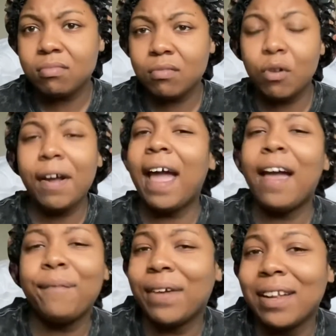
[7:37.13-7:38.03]
Or
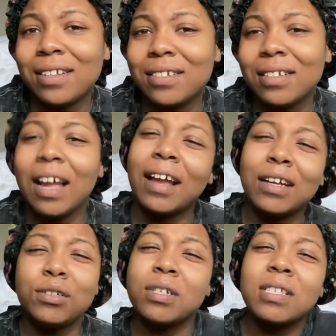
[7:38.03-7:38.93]
average. I
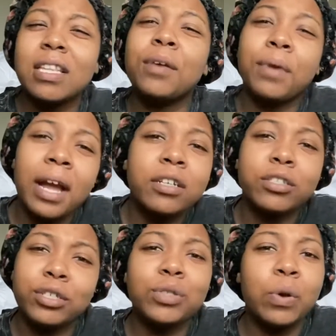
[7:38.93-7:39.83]
guess you could say they were
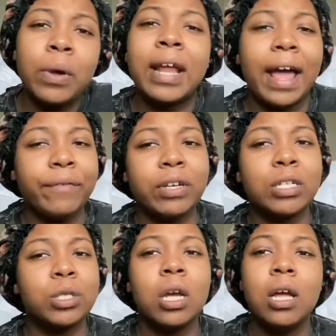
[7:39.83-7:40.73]
actually just on
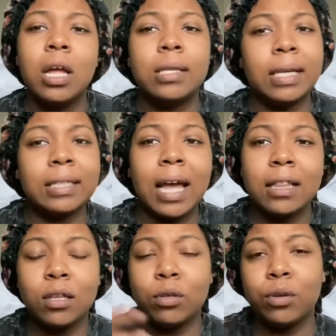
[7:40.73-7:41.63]
average. Like, they
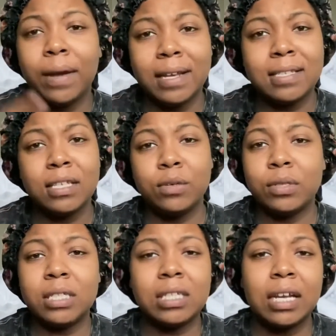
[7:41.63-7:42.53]
had the whole little AC
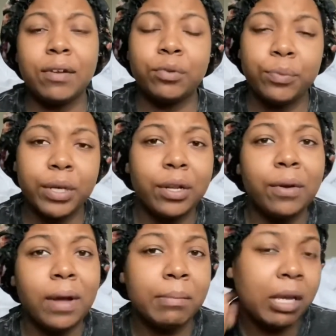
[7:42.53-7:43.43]
unit sticking out the
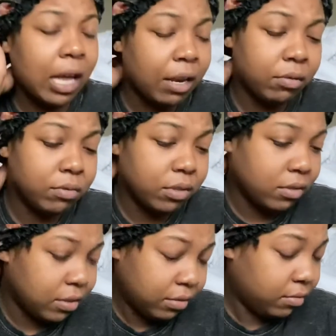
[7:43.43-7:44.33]
window. I mean,
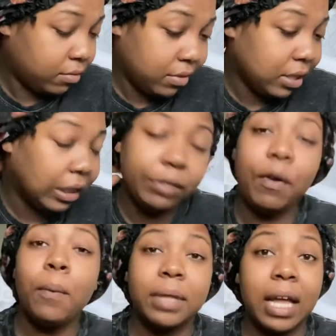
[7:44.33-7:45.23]
there's nothing
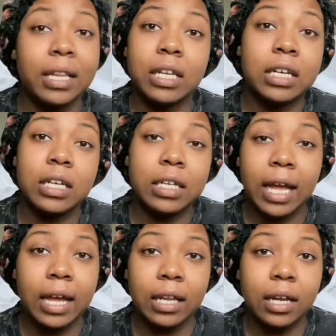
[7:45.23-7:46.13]
wrong with that. At the end of the
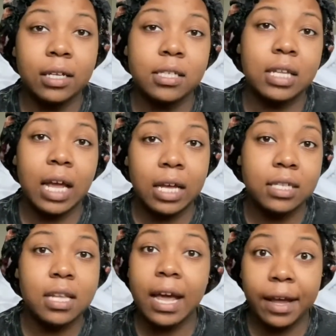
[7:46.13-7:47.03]
day, like,
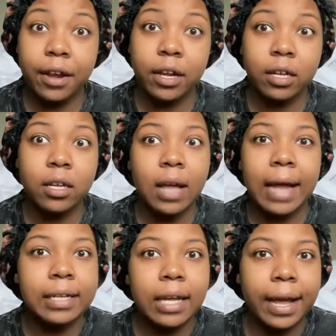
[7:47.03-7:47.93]
it's air.
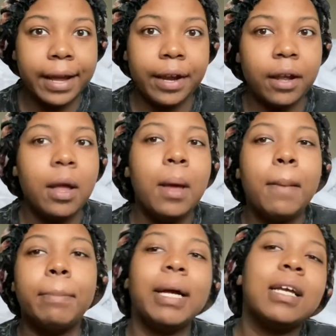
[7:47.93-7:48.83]
I need air.
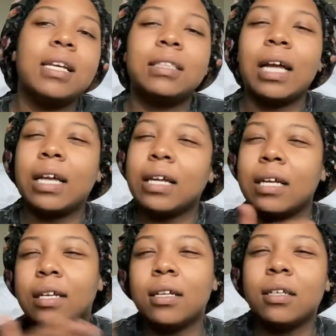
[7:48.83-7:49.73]
But it's like
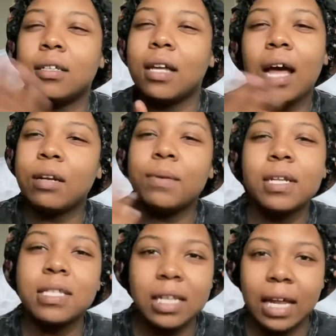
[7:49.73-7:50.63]
I don't
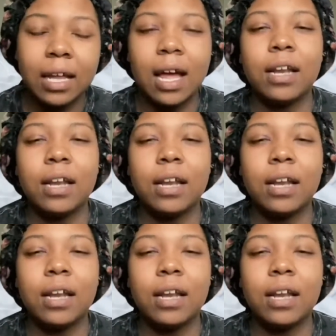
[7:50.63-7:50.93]
want to see that.